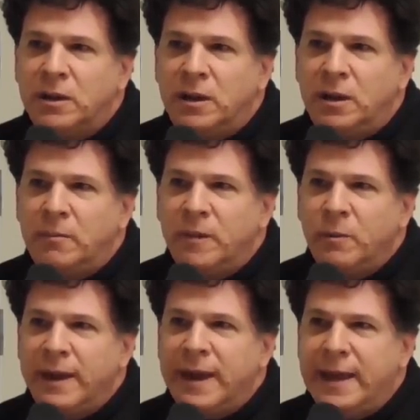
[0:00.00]
that
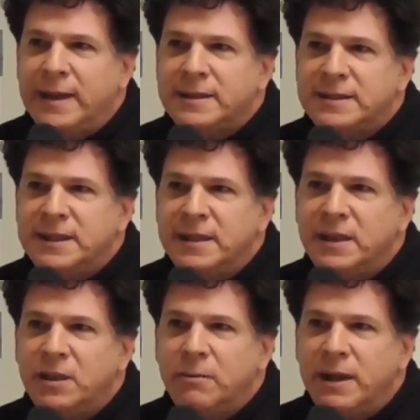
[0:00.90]
we can't see the
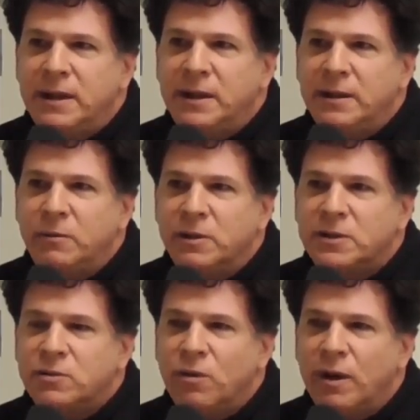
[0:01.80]
humanity that we're
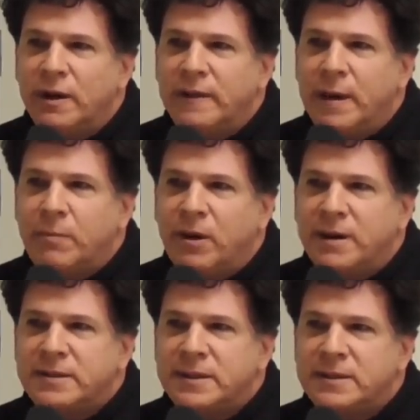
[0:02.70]
destroying in that
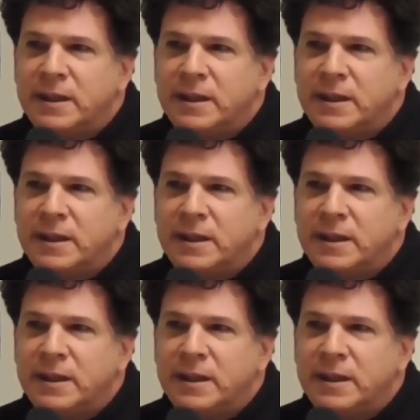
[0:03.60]
process?